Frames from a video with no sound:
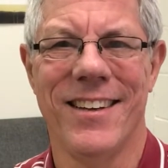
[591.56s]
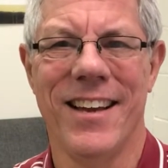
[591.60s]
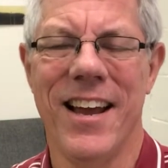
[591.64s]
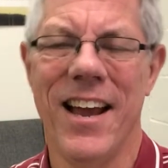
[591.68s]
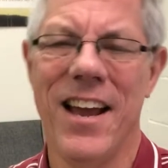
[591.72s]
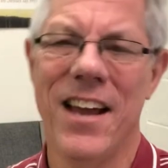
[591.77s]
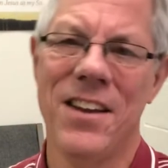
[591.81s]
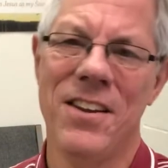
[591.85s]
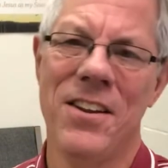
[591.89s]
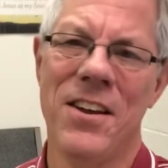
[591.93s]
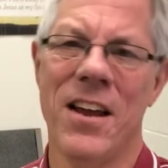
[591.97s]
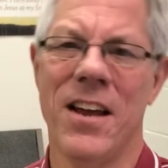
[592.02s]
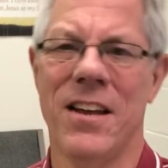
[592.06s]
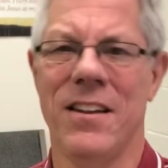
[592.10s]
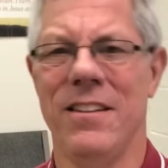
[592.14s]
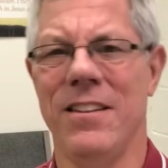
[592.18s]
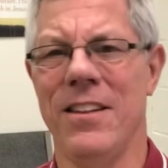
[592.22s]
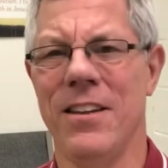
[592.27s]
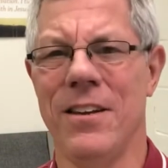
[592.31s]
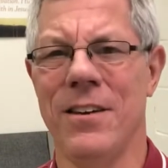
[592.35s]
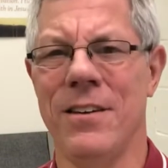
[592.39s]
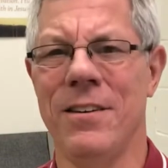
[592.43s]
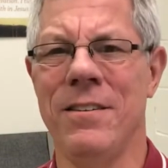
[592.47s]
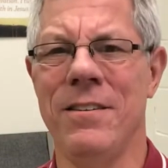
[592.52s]
and yet
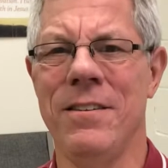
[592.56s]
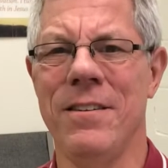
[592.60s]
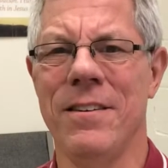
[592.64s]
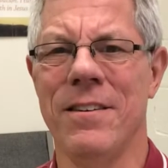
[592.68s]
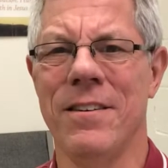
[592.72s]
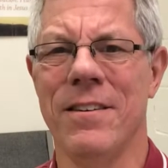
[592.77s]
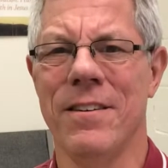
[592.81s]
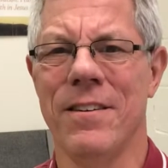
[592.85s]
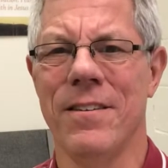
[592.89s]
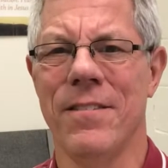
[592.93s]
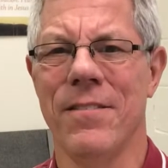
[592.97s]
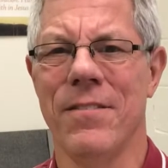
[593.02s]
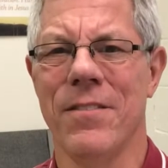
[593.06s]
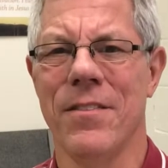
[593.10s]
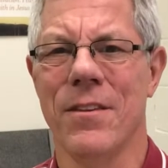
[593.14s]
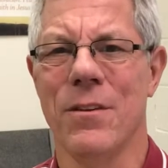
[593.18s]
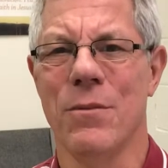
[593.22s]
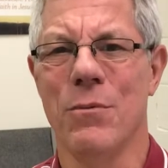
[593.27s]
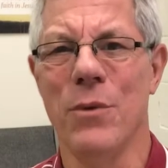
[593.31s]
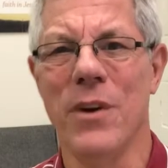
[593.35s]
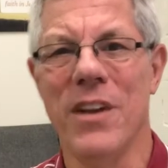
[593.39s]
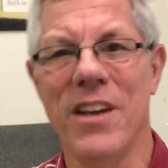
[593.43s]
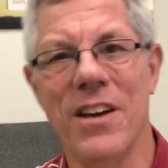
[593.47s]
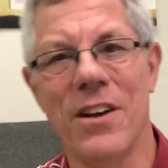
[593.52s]
then
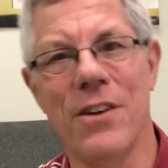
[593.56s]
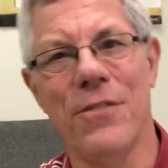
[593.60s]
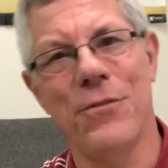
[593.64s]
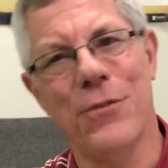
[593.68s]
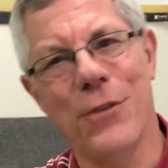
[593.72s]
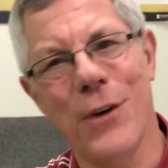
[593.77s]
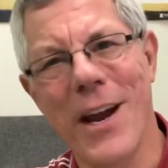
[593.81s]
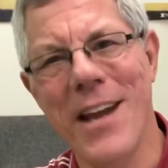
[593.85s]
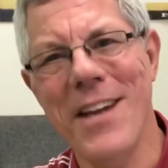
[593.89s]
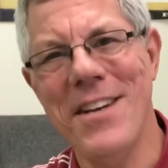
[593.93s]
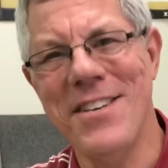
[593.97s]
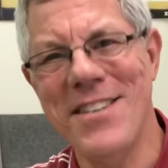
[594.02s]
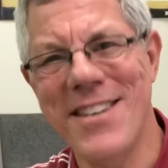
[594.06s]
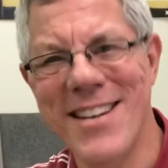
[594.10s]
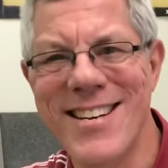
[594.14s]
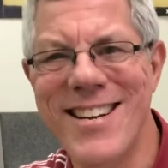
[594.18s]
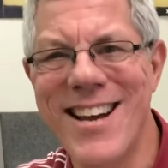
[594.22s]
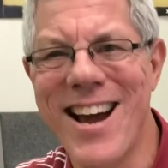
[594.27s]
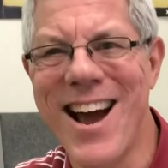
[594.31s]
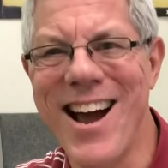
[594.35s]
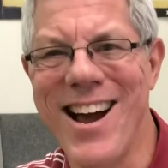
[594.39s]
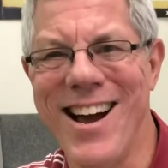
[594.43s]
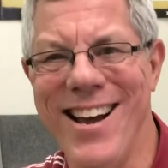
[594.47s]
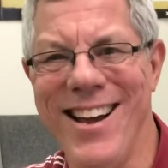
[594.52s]
we get afraid to
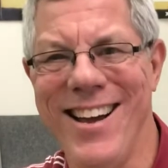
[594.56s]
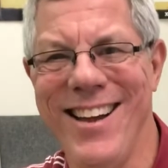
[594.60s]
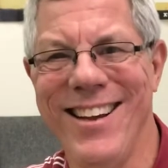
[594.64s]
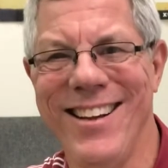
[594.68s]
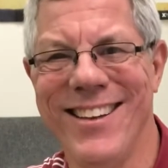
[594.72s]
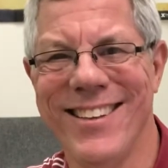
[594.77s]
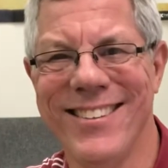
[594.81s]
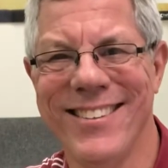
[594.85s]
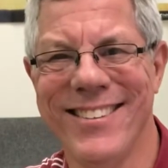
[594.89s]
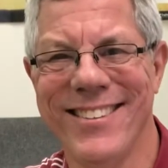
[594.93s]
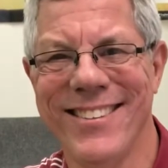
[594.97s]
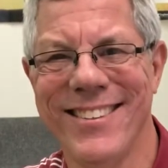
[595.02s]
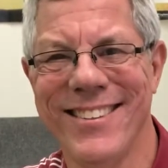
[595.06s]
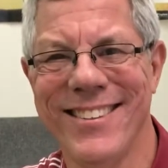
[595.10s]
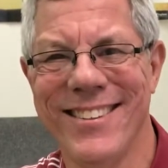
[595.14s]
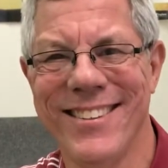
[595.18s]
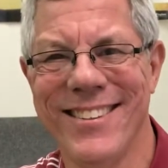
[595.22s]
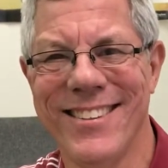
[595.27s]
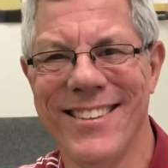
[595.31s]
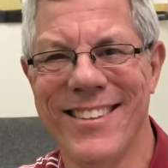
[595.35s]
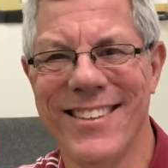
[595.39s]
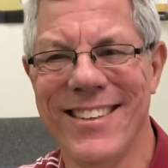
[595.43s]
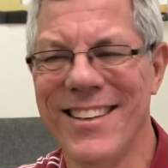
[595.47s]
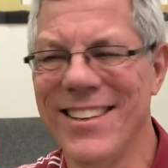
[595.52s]
die.
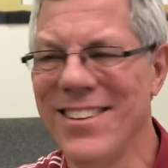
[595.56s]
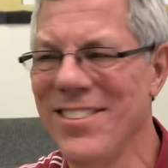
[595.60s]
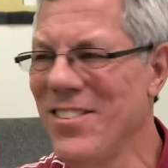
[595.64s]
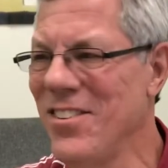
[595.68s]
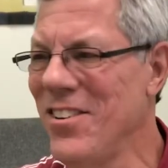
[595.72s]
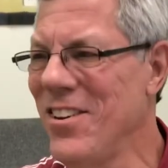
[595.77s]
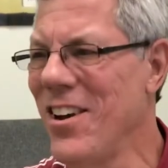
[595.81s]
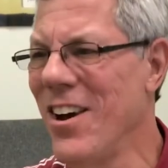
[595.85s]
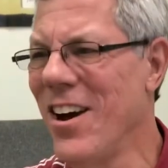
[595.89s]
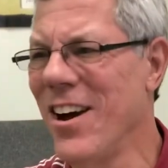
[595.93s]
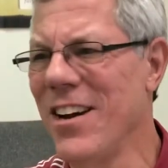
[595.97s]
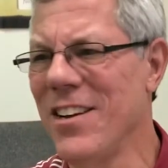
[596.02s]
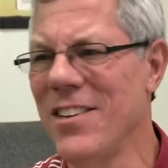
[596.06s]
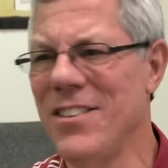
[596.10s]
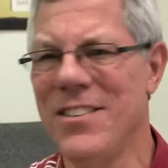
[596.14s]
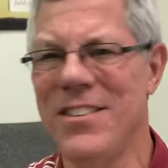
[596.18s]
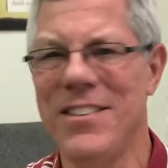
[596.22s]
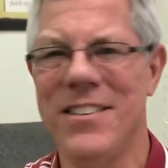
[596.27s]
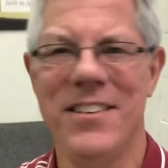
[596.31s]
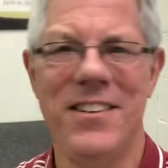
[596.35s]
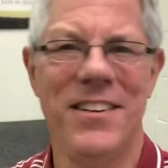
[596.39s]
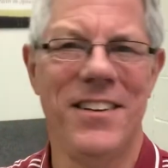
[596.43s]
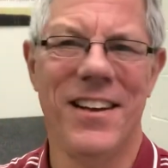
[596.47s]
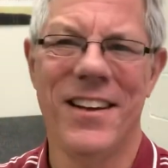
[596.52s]
God,
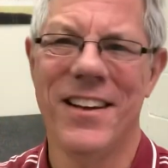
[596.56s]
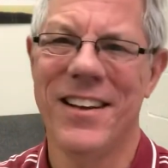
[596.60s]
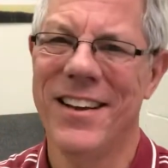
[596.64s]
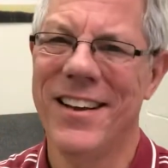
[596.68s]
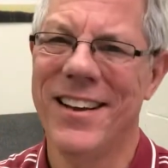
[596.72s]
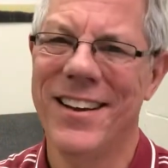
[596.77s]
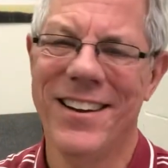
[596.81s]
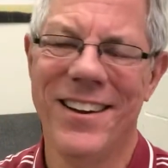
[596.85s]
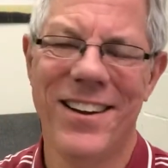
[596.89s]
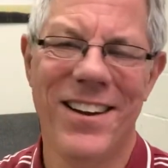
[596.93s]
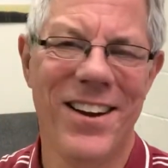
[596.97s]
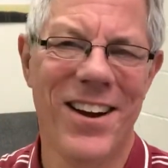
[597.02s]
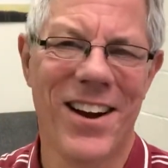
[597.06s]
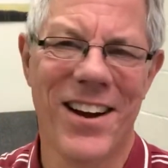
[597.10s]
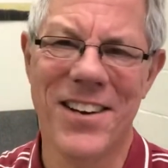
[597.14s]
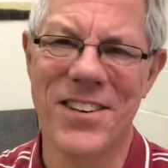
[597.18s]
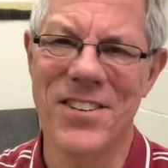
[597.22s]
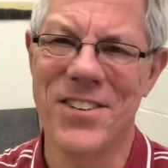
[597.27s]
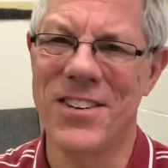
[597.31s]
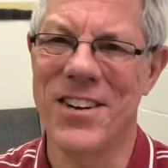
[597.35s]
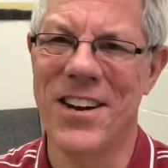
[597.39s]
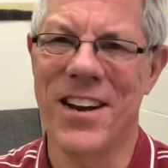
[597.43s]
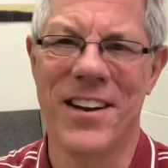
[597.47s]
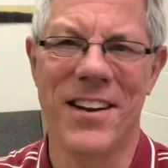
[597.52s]

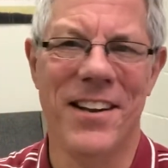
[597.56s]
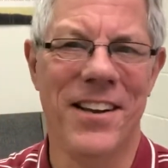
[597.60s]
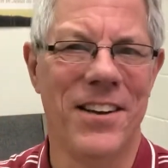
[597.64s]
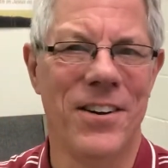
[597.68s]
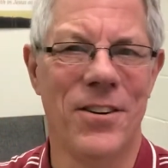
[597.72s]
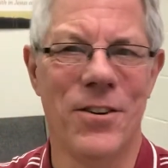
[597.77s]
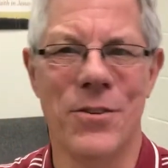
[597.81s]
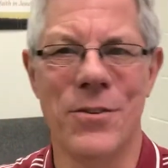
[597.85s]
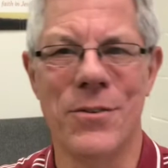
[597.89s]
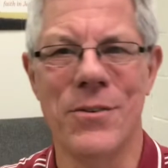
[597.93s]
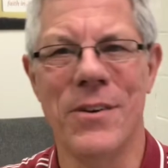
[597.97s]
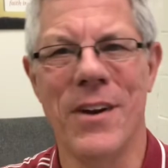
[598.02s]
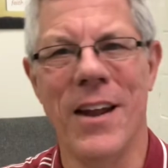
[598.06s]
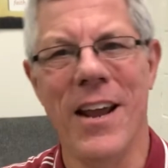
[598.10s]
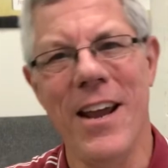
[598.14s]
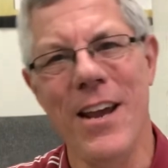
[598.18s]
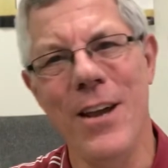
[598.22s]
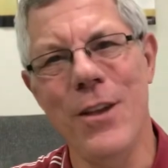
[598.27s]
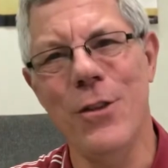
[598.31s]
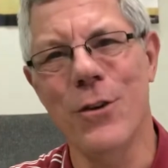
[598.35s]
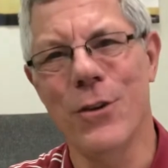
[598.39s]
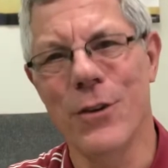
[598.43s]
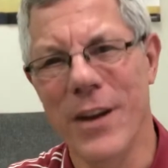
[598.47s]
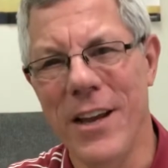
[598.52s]
God's not in on
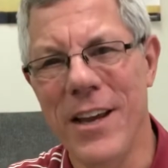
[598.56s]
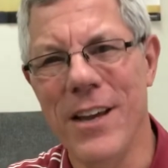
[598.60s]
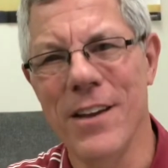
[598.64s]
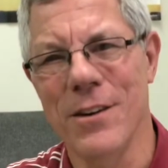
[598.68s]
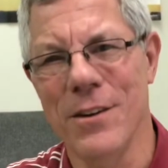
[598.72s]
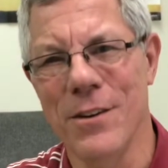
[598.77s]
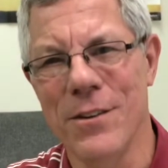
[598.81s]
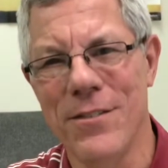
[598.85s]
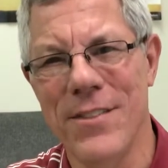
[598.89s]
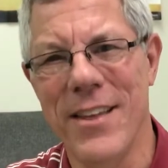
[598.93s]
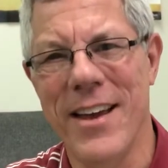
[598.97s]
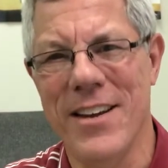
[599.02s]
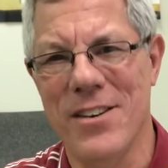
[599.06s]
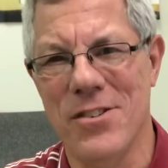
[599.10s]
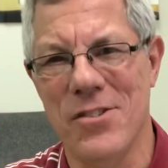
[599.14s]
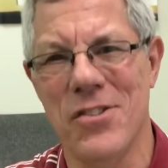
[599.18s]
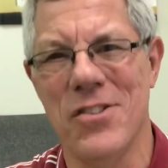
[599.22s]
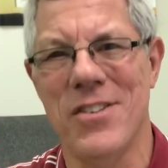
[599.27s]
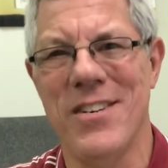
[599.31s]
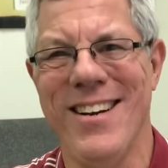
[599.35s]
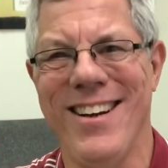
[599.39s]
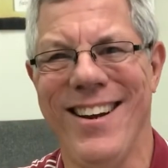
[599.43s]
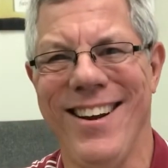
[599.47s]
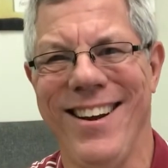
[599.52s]
either end of that
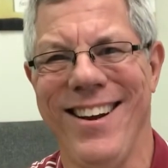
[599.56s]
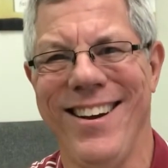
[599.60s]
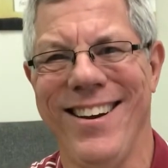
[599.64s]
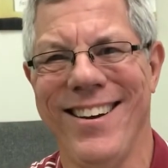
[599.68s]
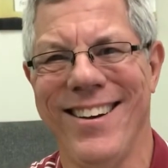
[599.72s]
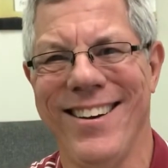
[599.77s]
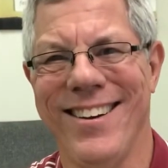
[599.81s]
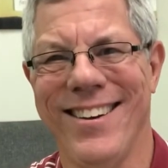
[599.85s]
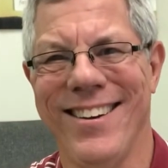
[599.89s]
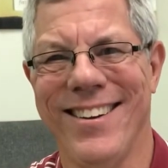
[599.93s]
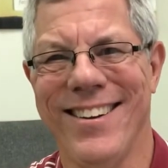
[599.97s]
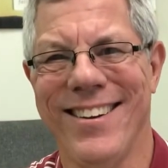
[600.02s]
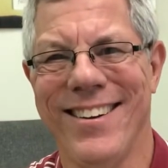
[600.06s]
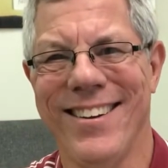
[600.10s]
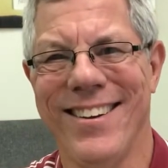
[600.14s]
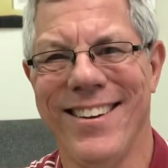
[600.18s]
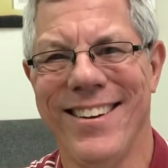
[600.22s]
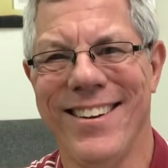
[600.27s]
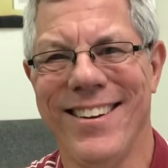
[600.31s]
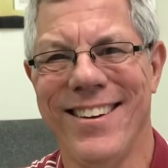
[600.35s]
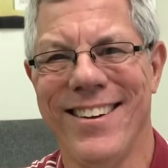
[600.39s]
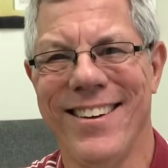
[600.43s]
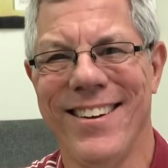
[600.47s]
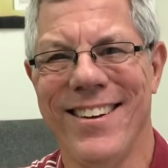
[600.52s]
stick.
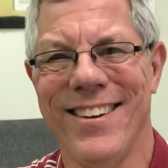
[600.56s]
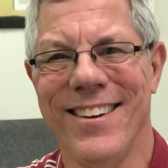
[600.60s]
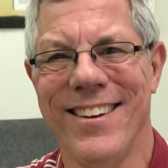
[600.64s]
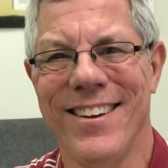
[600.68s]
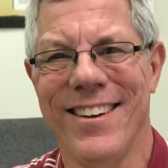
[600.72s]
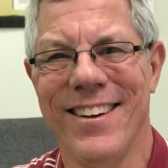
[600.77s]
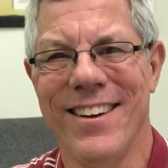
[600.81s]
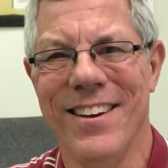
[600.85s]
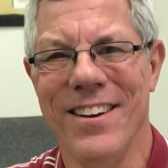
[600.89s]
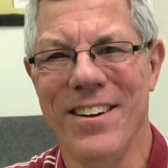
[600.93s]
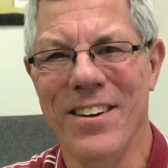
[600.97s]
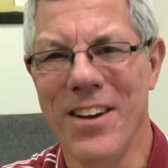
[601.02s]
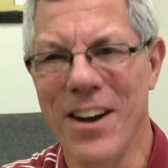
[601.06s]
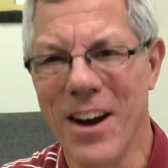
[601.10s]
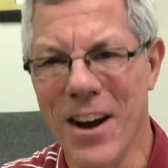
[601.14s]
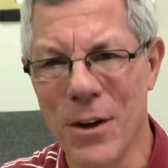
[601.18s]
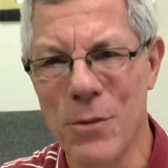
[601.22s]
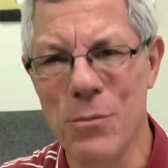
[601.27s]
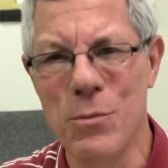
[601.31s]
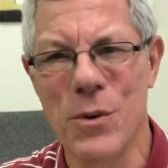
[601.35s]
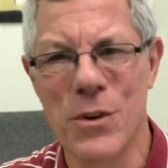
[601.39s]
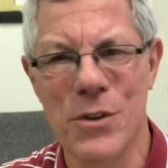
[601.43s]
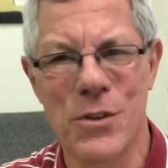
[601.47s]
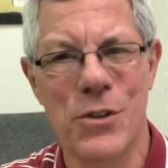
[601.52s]

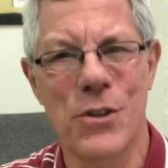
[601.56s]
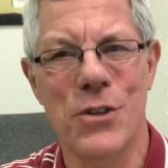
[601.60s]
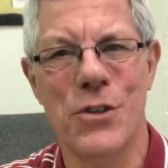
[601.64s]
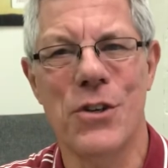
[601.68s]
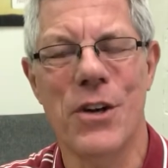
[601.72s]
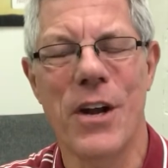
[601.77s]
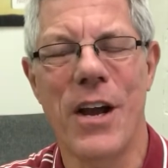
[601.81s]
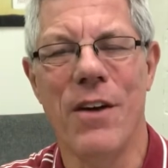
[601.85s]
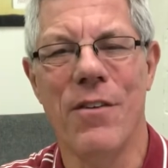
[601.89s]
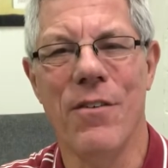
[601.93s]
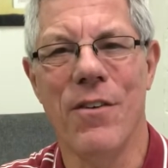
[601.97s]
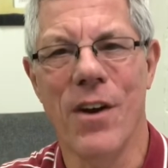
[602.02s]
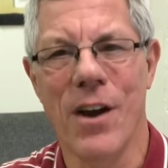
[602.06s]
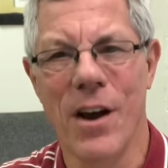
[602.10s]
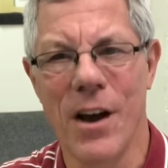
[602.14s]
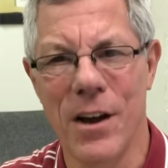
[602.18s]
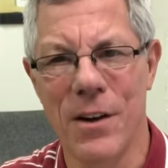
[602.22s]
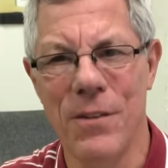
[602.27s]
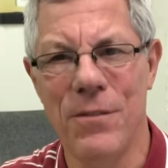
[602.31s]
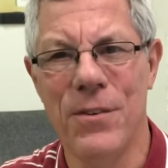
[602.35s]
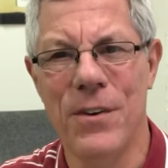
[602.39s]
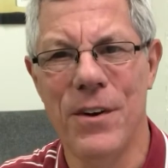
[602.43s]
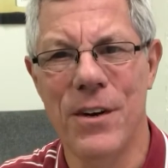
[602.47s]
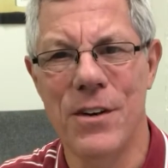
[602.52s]
God wants us to have
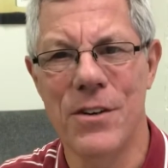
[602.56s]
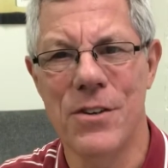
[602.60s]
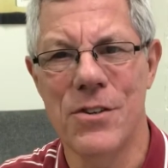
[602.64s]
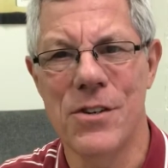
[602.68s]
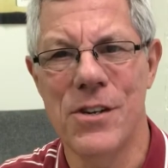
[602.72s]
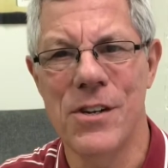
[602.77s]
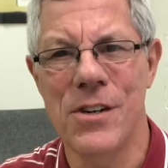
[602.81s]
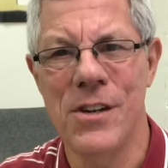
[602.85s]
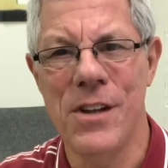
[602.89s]
confidence in